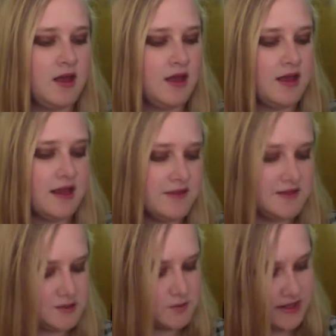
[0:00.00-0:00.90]
in
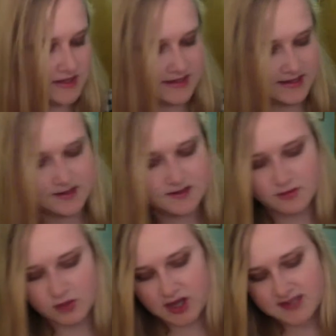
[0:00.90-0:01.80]
this one, the
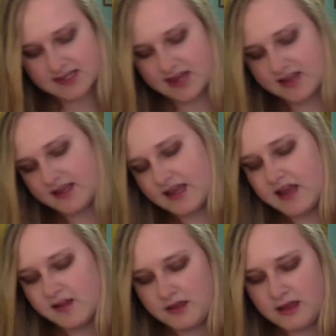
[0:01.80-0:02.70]
Lost Gate and the
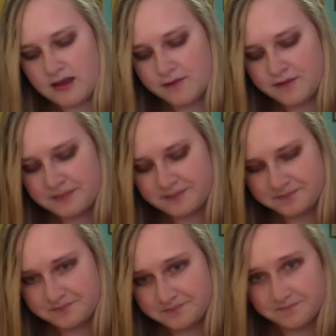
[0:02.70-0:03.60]
Gate Thief,
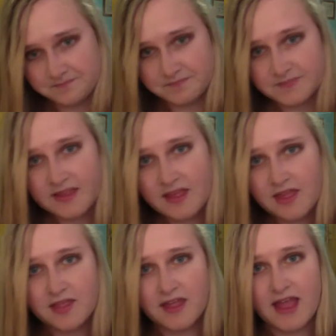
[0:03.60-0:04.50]

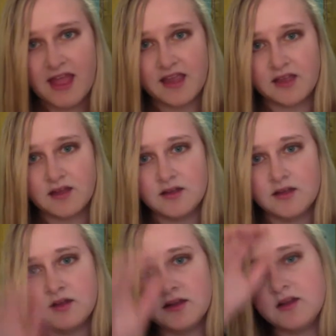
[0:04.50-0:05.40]
they
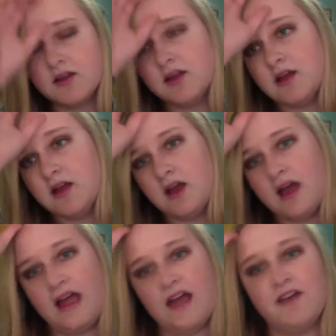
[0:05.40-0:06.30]

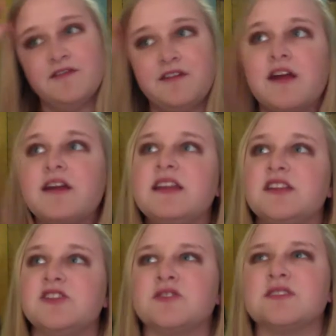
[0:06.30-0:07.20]
have very
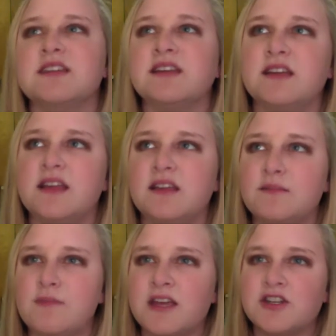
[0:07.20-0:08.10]
interesting
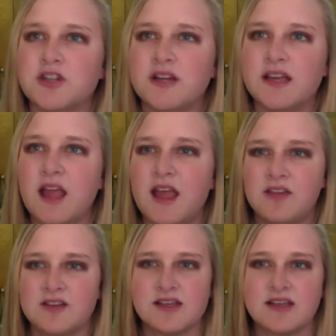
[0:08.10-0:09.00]
magery, and
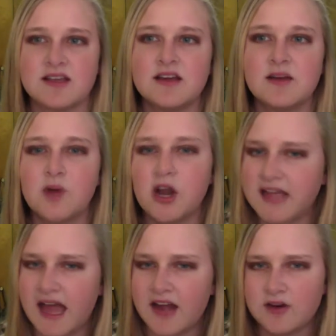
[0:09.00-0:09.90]
there's like broad
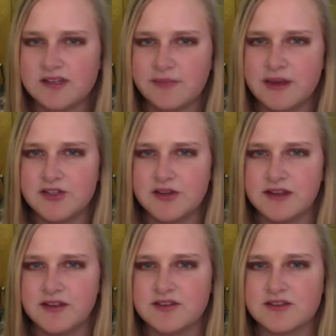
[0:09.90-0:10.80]
categories of magery, and
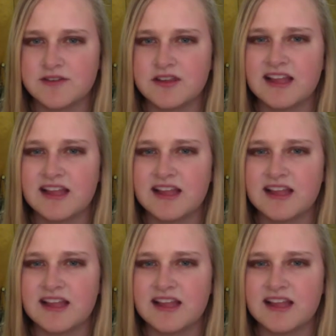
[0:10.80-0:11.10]
then there's different like